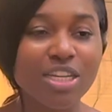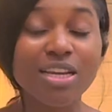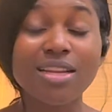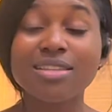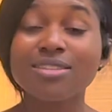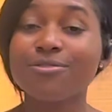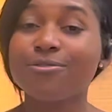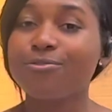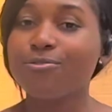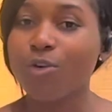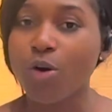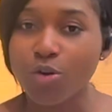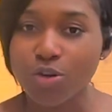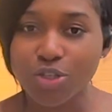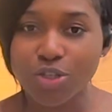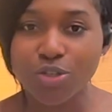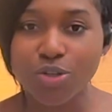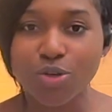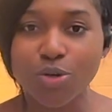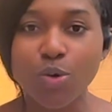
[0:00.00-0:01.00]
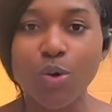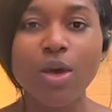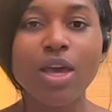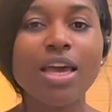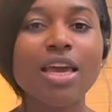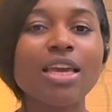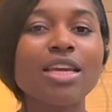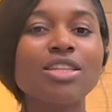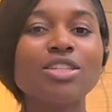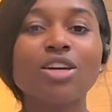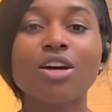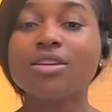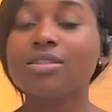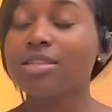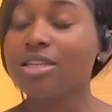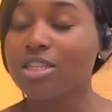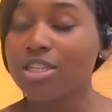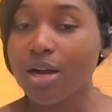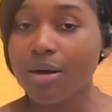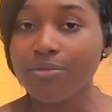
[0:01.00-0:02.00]
It is functional. It does
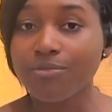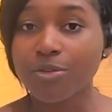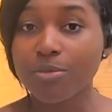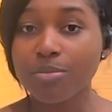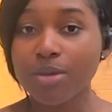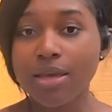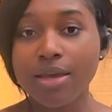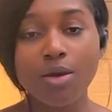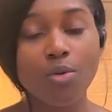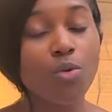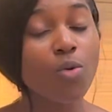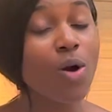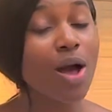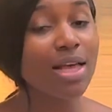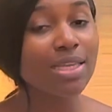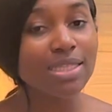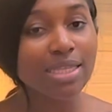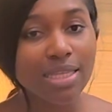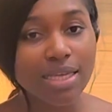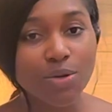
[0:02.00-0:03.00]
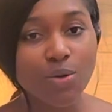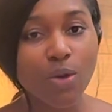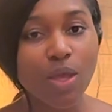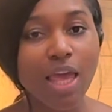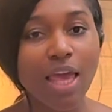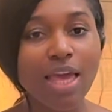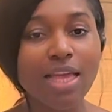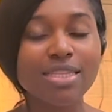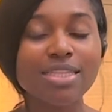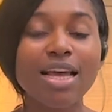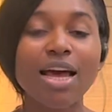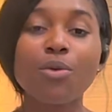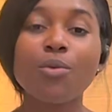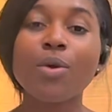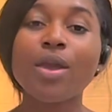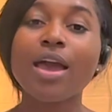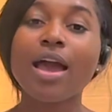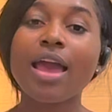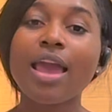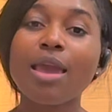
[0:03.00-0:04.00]
the job for me who has little kids, and
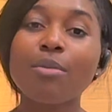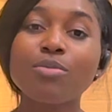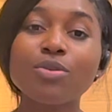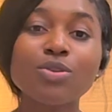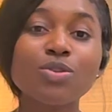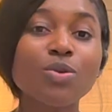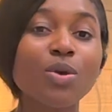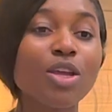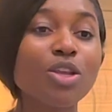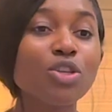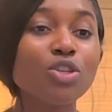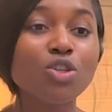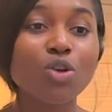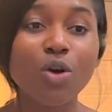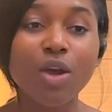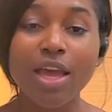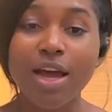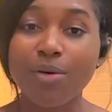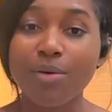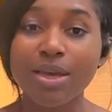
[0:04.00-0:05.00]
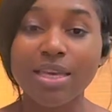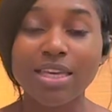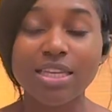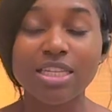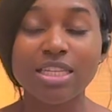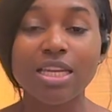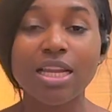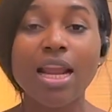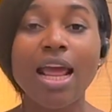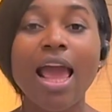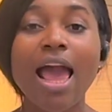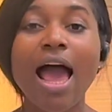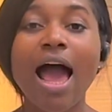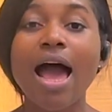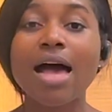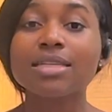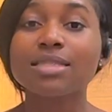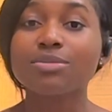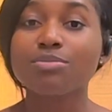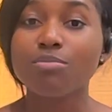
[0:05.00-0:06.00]
we are able to enjoy our kitchen
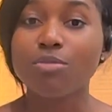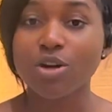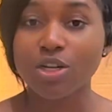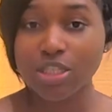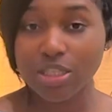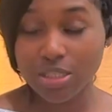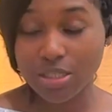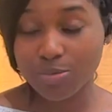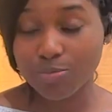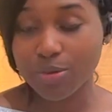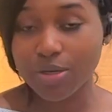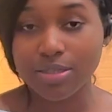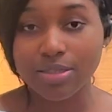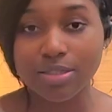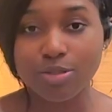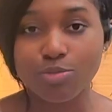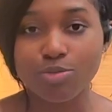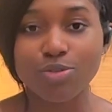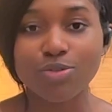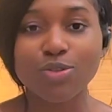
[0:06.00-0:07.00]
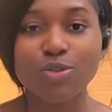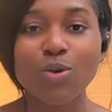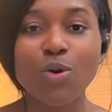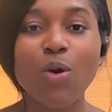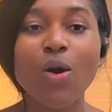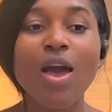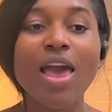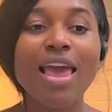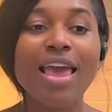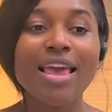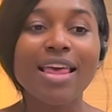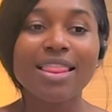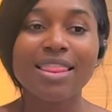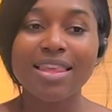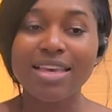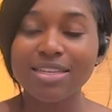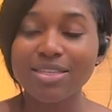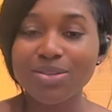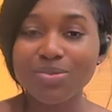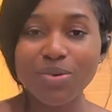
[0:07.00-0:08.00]
as much as possible. So
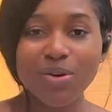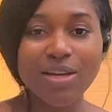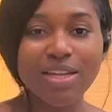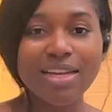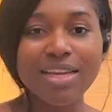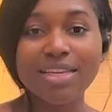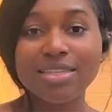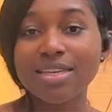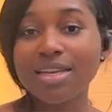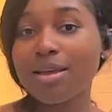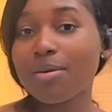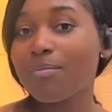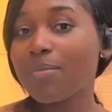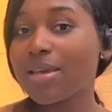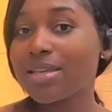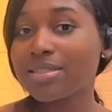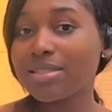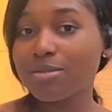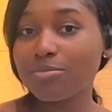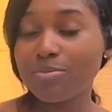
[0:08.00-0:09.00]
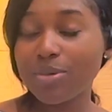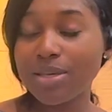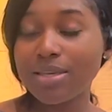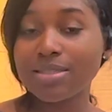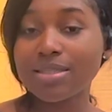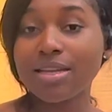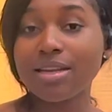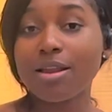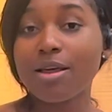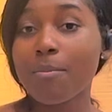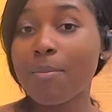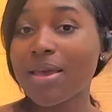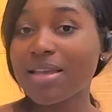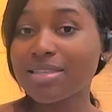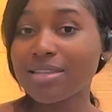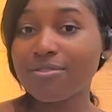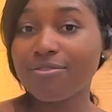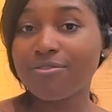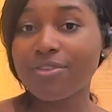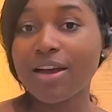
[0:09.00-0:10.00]
this one is an amazing piece and an
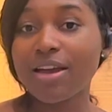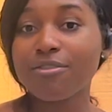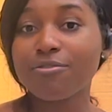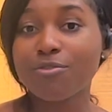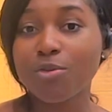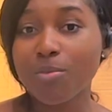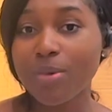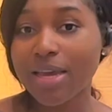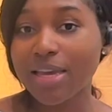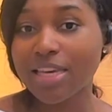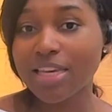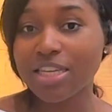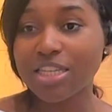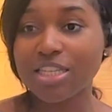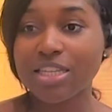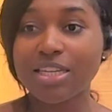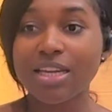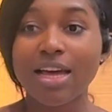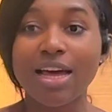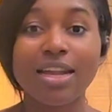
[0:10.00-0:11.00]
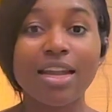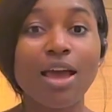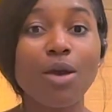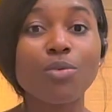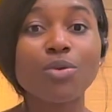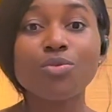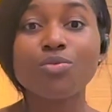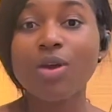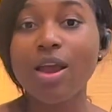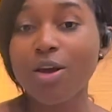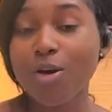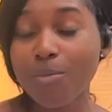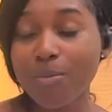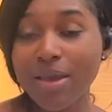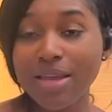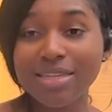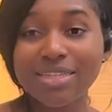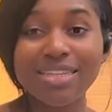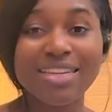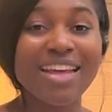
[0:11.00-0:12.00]
amazing find for my kitchen, and I would
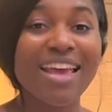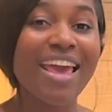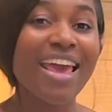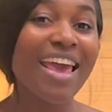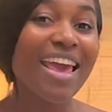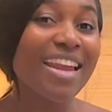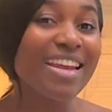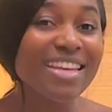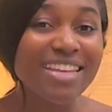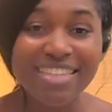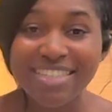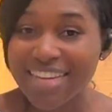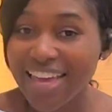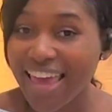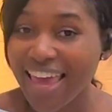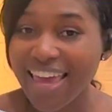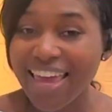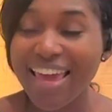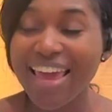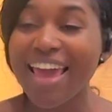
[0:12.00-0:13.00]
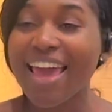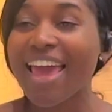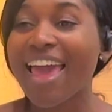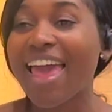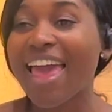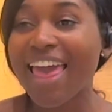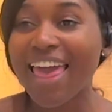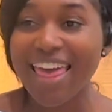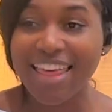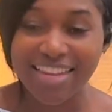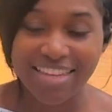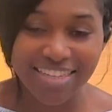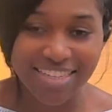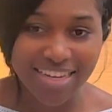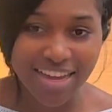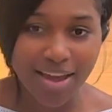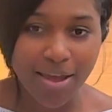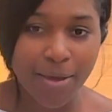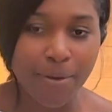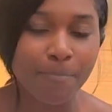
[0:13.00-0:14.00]
recommend it any day,
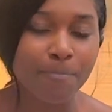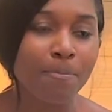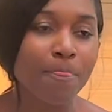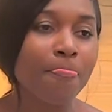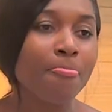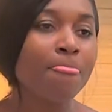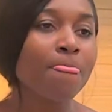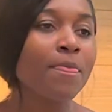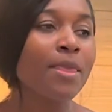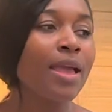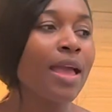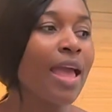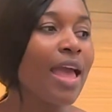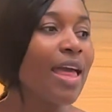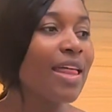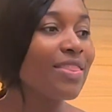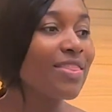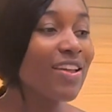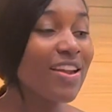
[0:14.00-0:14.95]
anytime. The